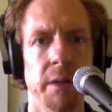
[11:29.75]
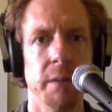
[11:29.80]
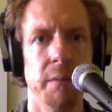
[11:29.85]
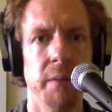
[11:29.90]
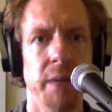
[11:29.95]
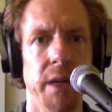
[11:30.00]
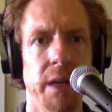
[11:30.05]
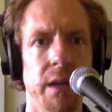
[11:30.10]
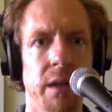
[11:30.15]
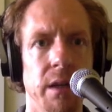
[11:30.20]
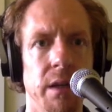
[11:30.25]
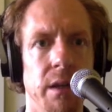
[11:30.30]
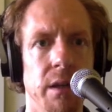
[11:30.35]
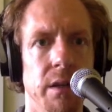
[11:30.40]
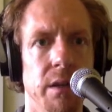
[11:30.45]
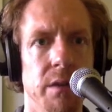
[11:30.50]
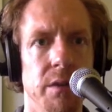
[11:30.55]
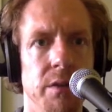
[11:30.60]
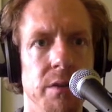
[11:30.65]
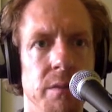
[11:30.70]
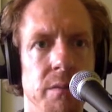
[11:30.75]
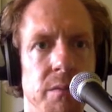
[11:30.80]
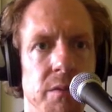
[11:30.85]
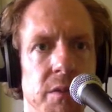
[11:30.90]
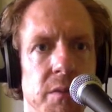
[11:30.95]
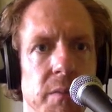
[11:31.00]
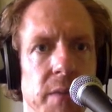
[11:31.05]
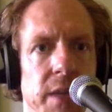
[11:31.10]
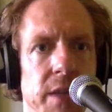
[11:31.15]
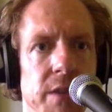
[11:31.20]
make some
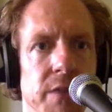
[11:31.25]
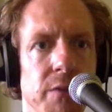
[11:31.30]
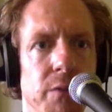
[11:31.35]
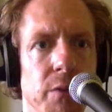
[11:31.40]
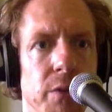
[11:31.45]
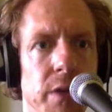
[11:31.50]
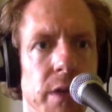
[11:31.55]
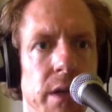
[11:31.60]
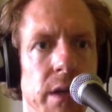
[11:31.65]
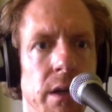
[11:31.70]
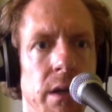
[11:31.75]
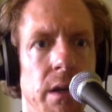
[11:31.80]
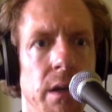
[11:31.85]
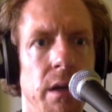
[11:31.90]
space for it.